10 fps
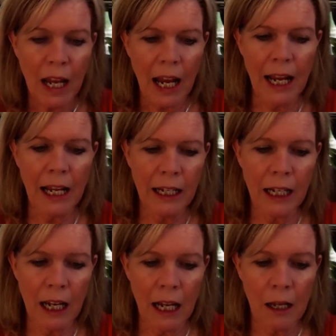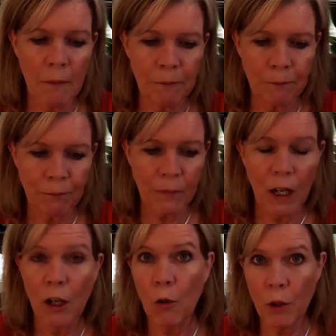And
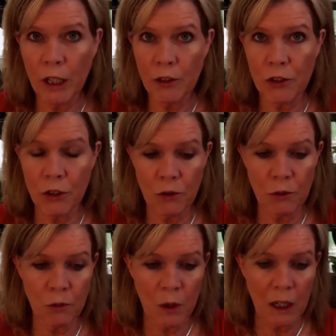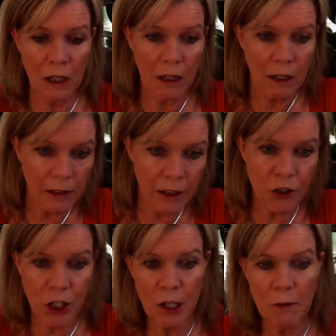according to the
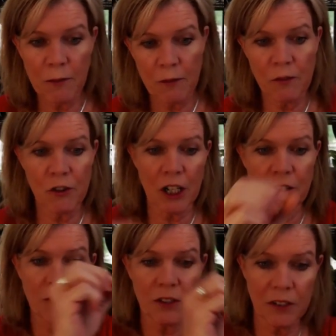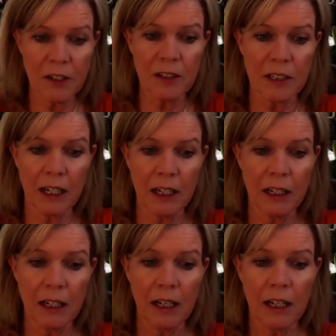chief judge's assistant,
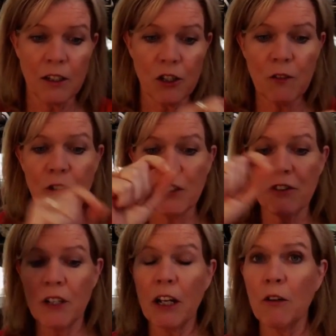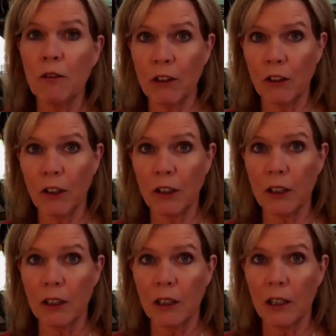the chief judge is not over the clerk.
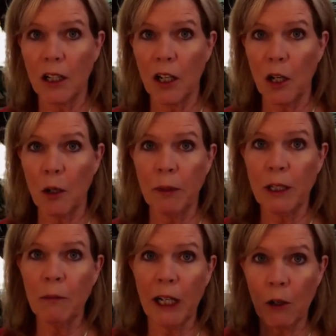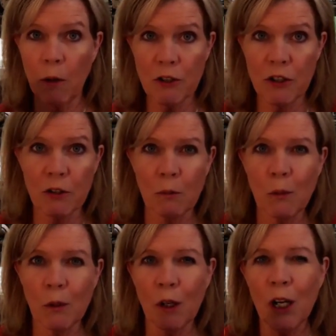But then when I questioned her
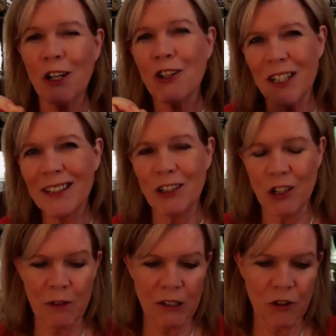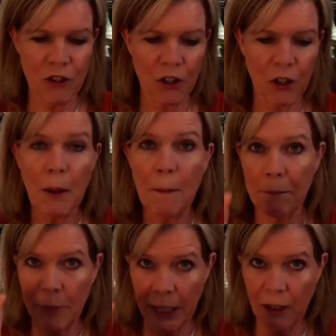more, she said she wasn't sure.
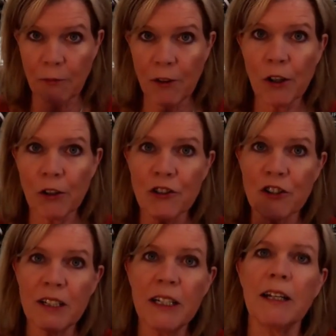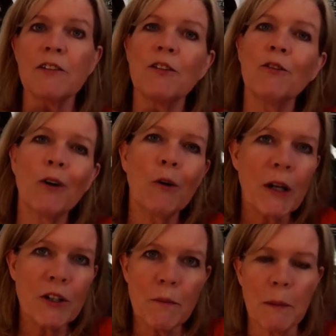But at first she did. So
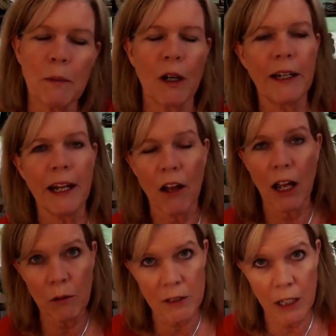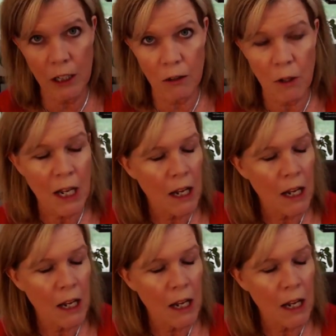question people. Now, I will tell you,